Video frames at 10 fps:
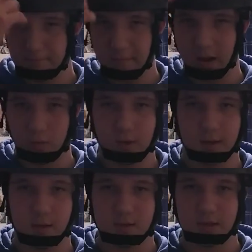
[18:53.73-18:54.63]
mount right
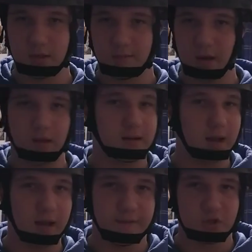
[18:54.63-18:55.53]
here is that you can mount like
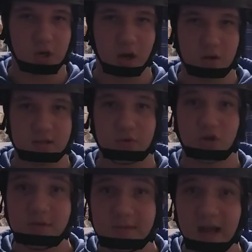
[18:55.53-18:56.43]
night vision goggles. Now,
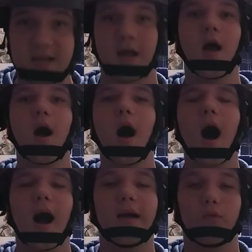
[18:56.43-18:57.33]
trust me, guys,
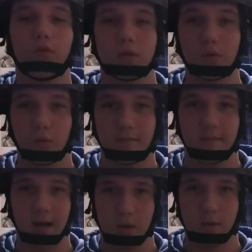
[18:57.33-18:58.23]
I really want to
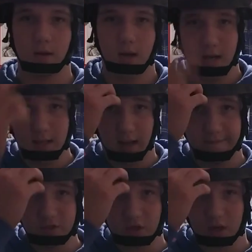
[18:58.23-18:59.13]
mount night
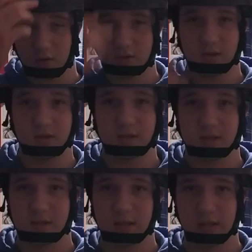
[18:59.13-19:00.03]
vision goggles
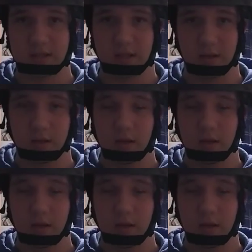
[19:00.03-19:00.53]
to this thing.